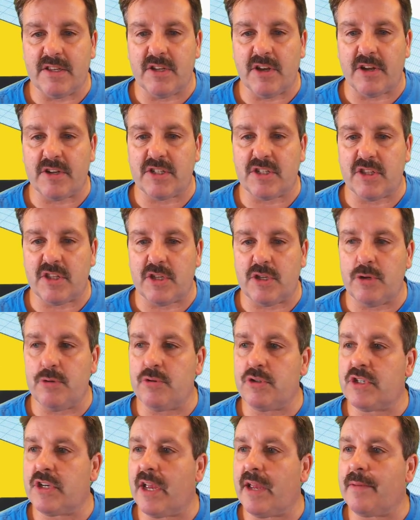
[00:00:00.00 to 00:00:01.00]
touch the two
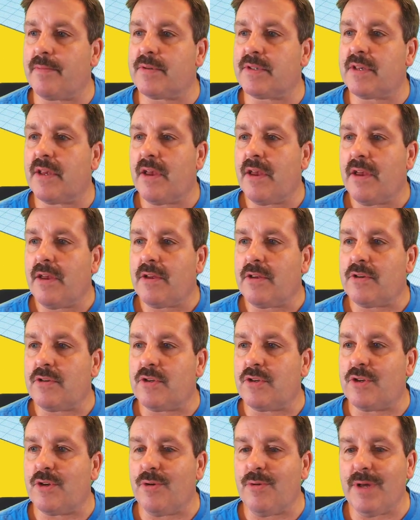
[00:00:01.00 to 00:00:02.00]
shapes,
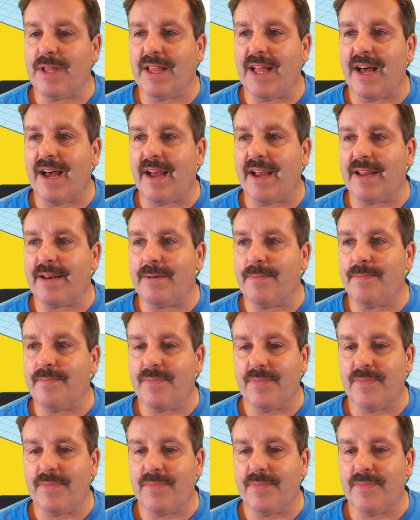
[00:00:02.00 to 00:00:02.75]
do a line,